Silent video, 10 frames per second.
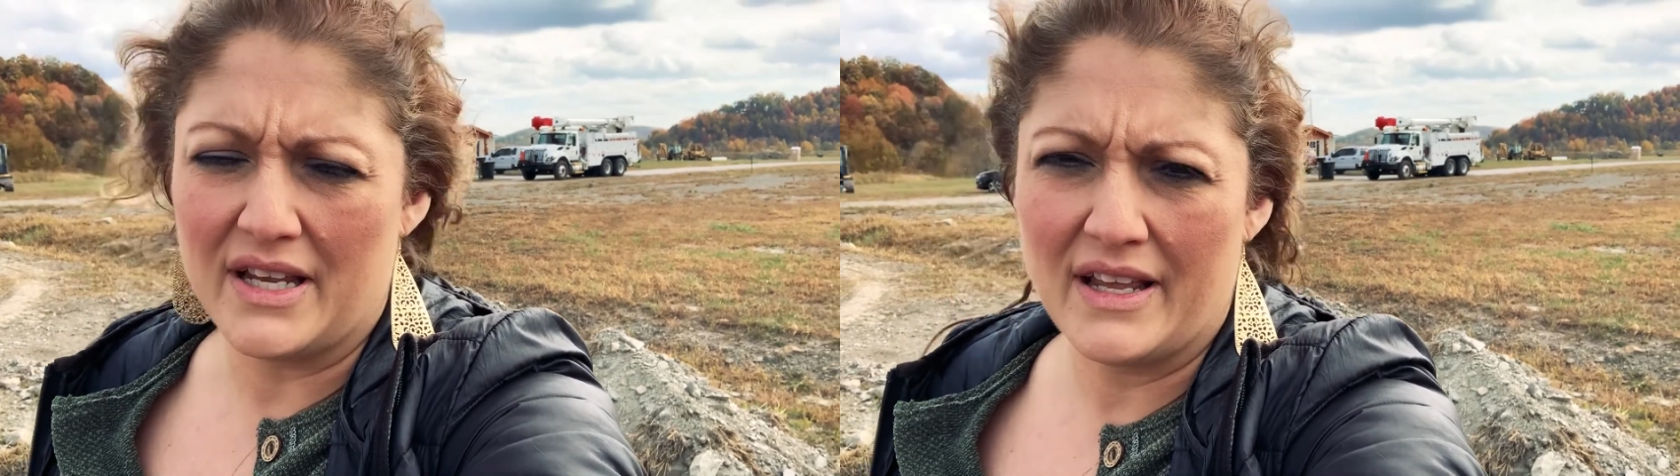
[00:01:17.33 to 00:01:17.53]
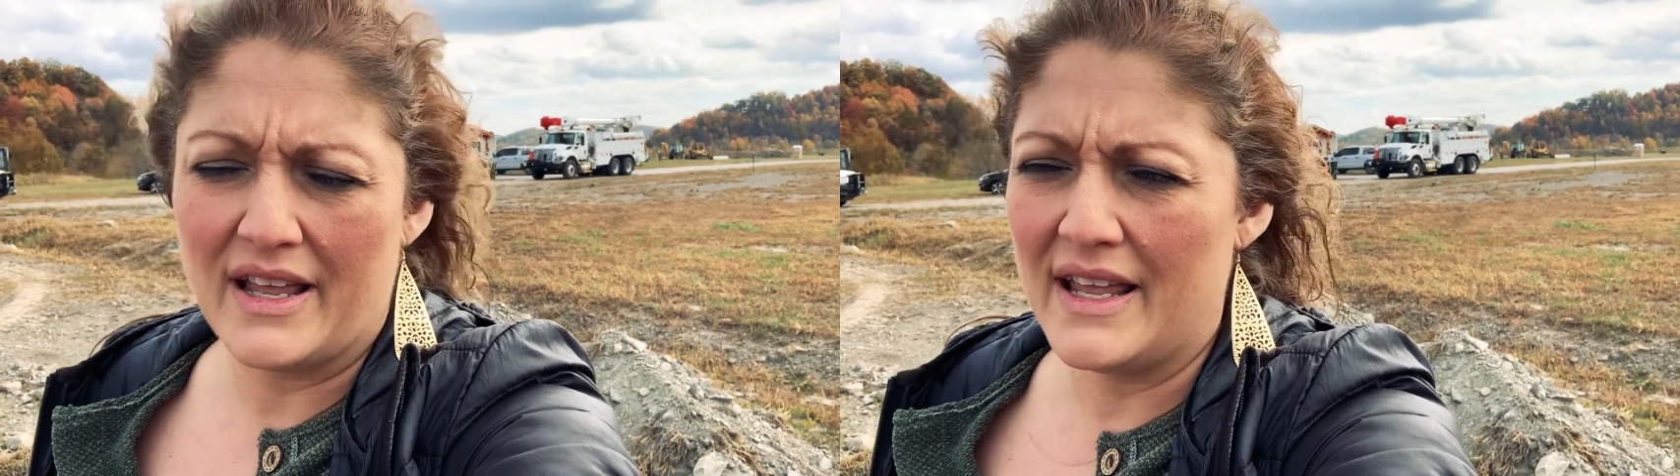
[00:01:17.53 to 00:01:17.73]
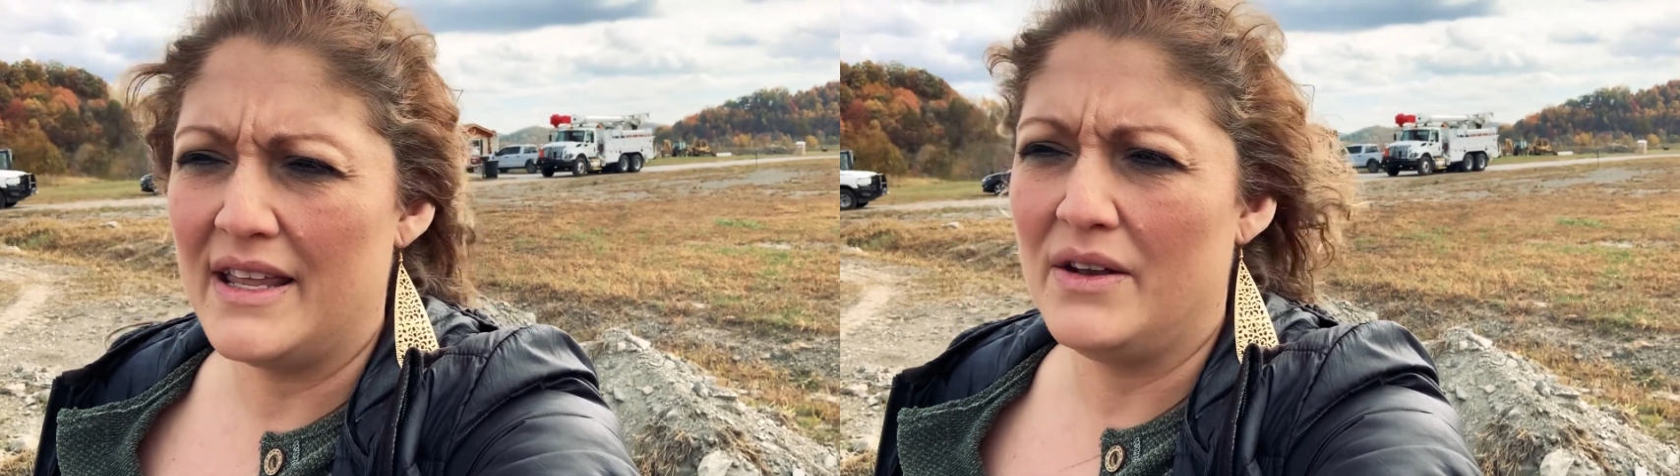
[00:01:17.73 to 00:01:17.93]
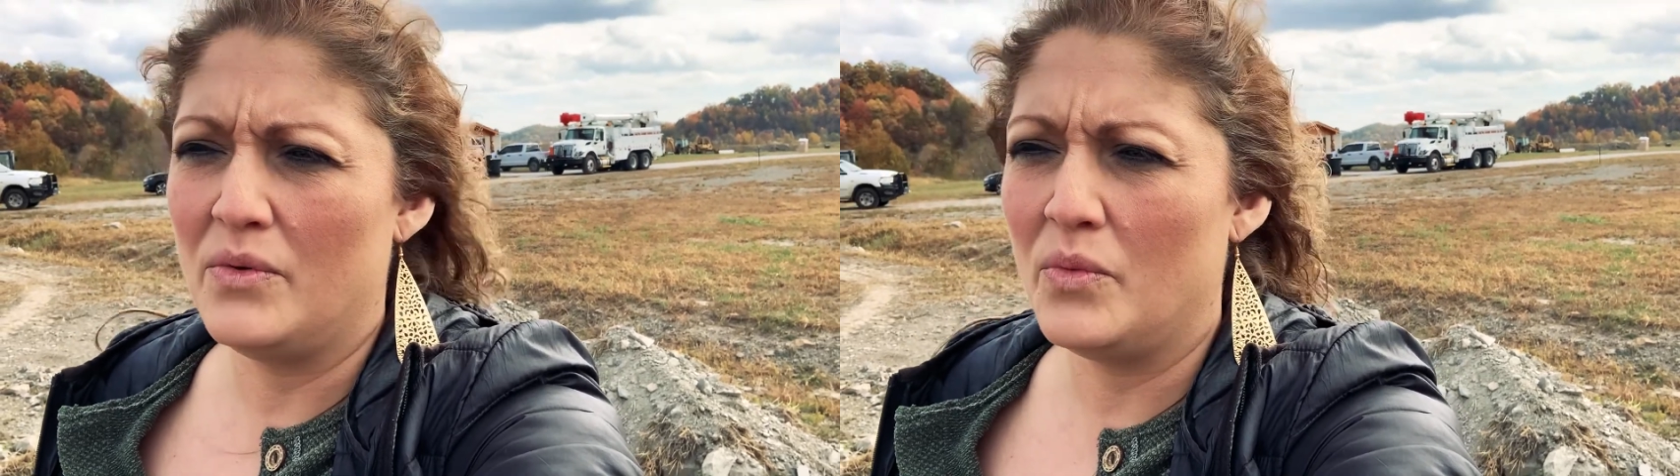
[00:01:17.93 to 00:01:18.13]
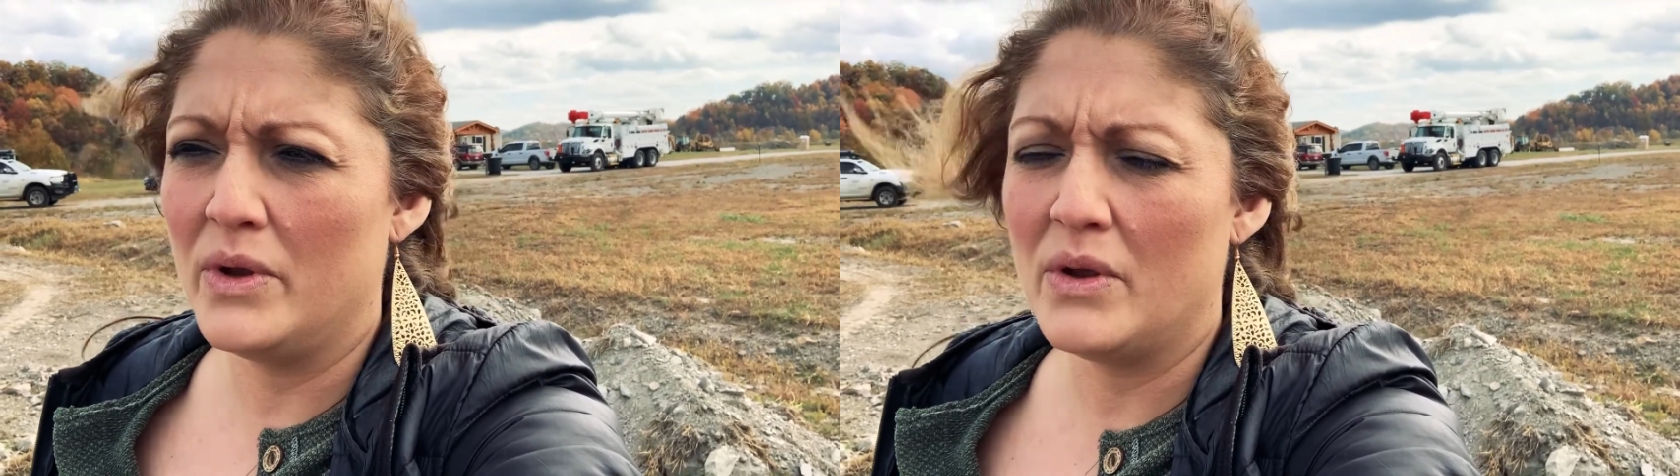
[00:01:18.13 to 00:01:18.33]

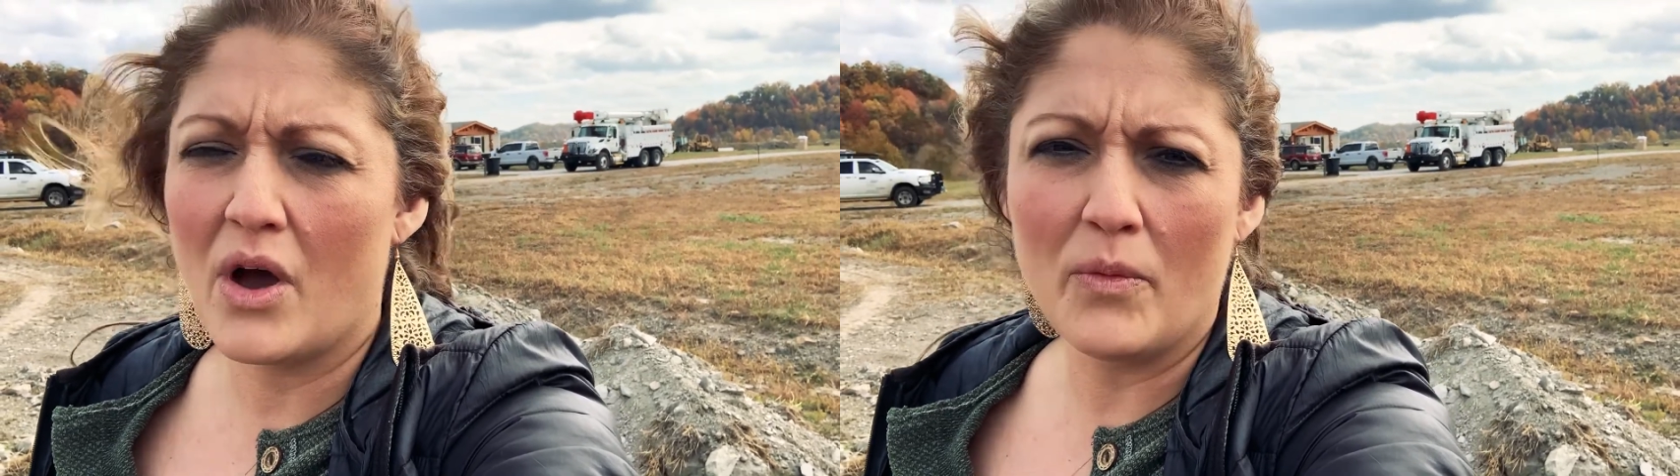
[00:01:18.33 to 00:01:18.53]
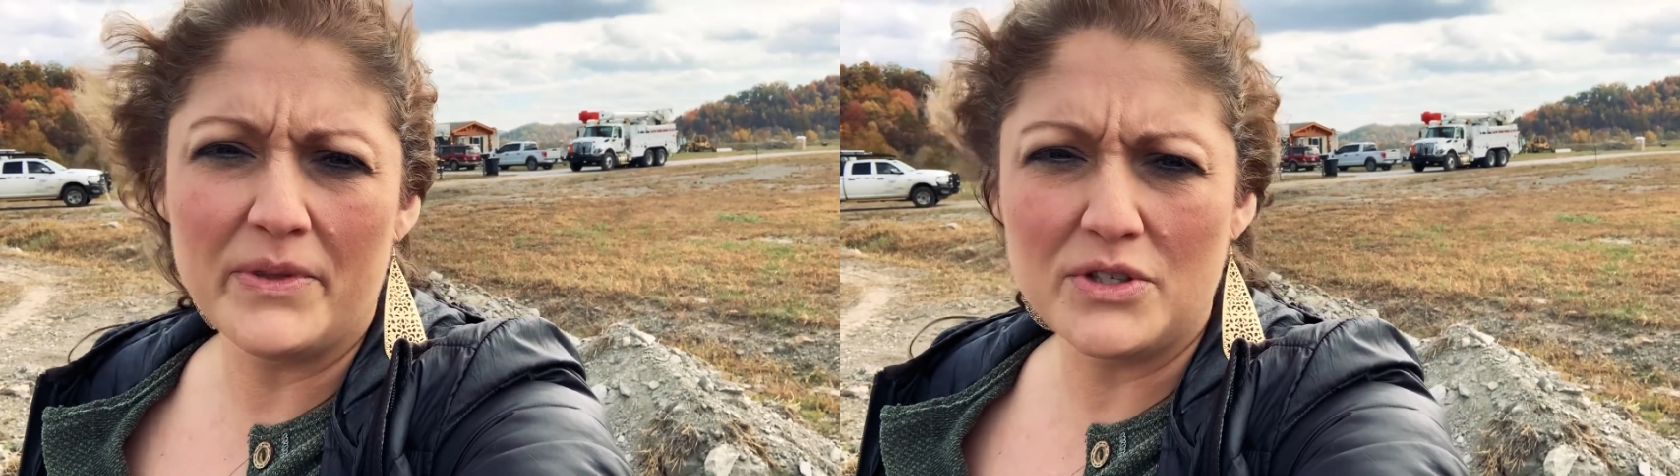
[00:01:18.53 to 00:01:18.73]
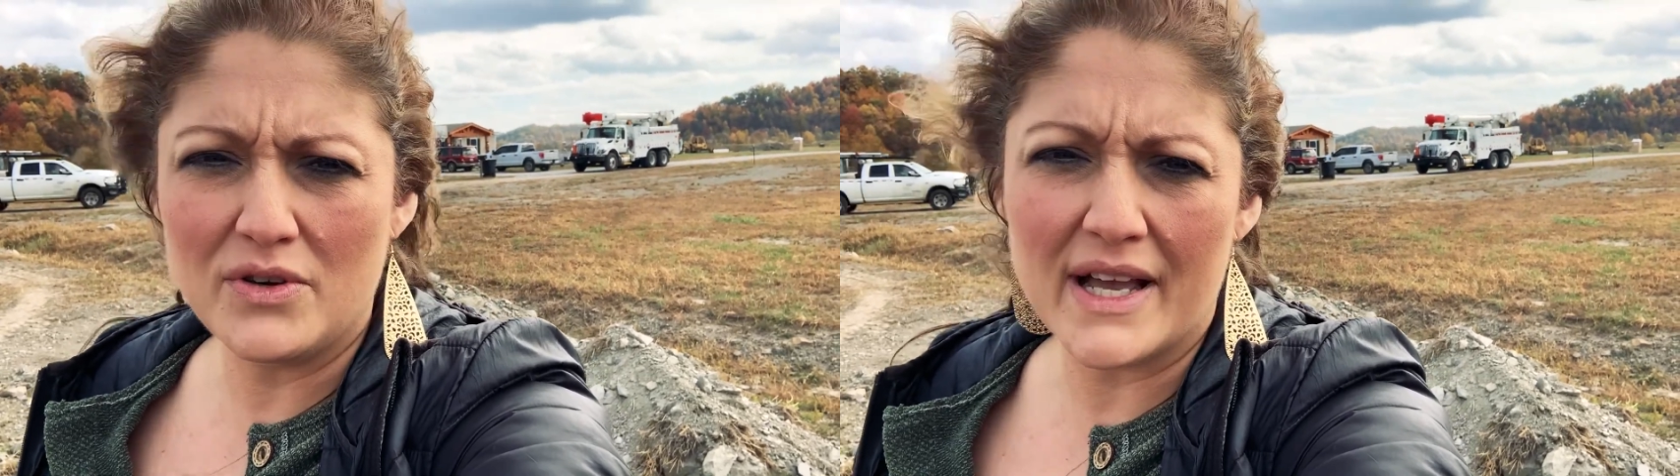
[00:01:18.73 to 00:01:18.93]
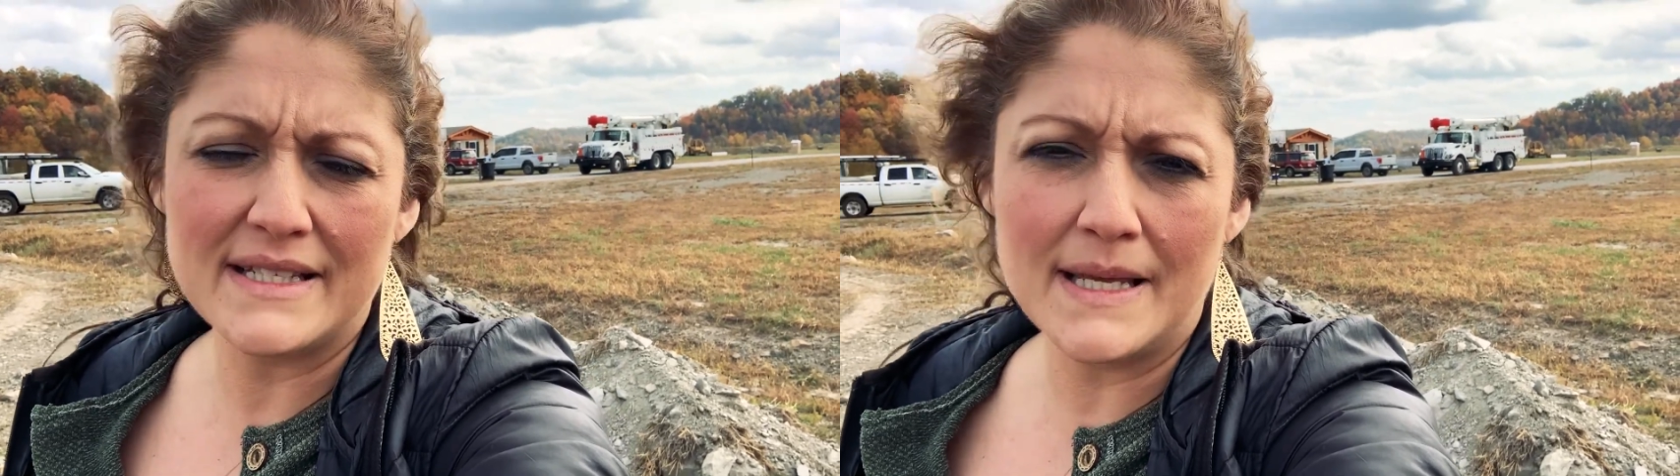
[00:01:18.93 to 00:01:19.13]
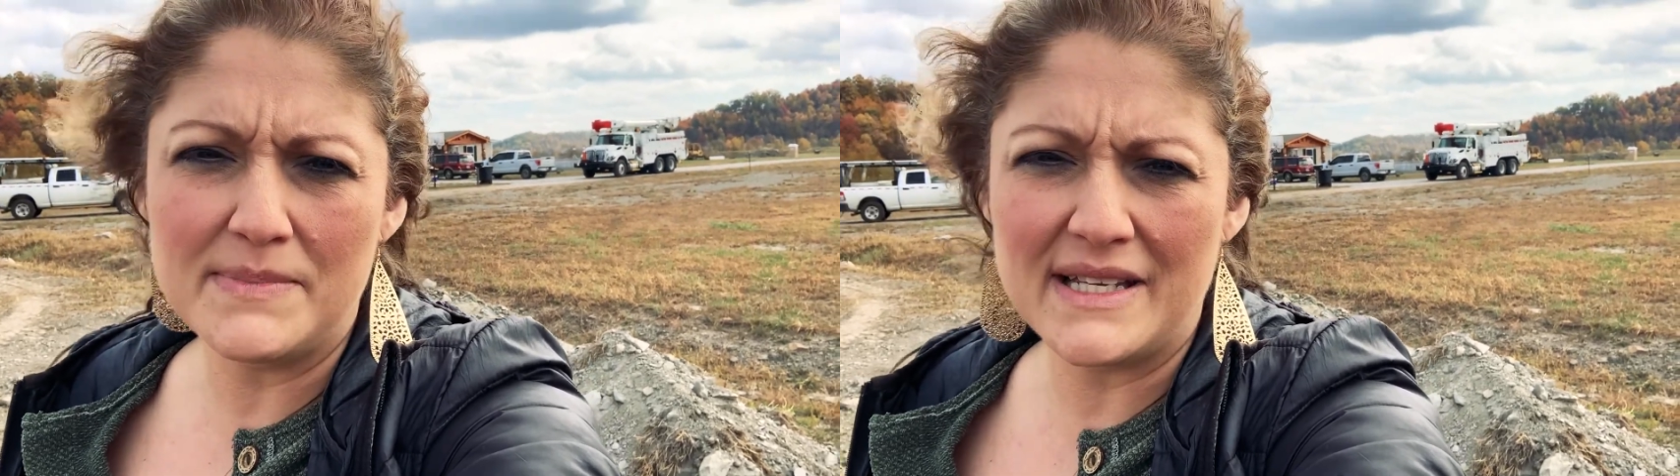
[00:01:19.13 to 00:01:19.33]
And we hope that you
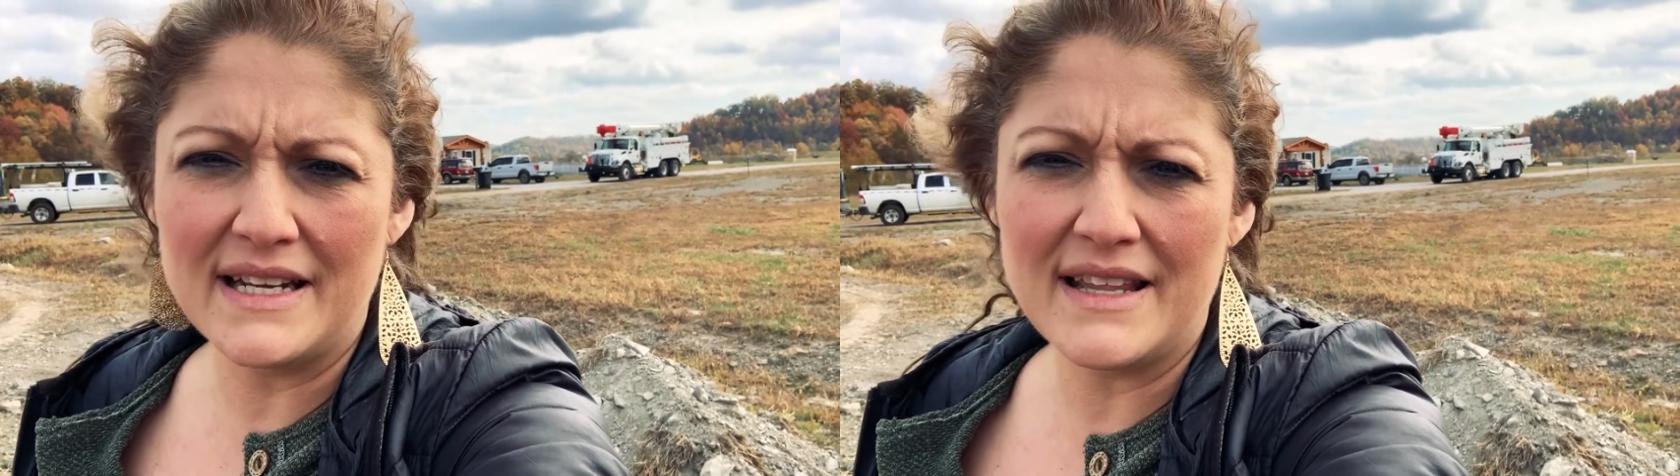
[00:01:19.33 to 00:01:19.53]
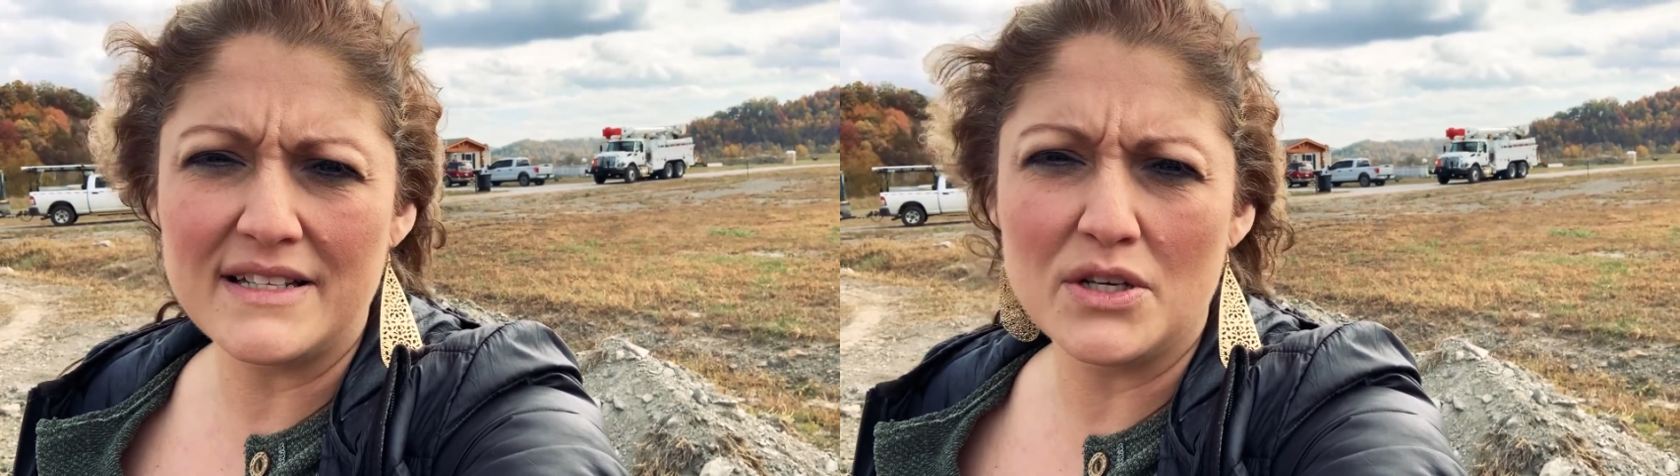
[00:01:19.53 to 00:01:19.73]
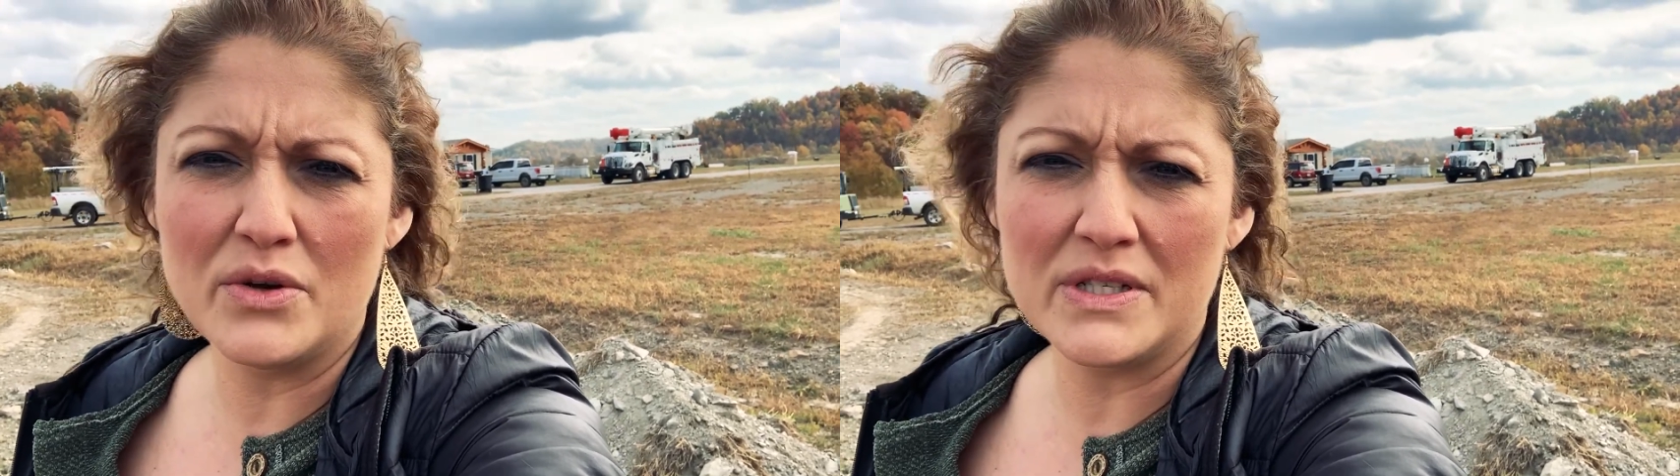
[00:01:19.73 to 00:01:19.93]
guys keep sending that to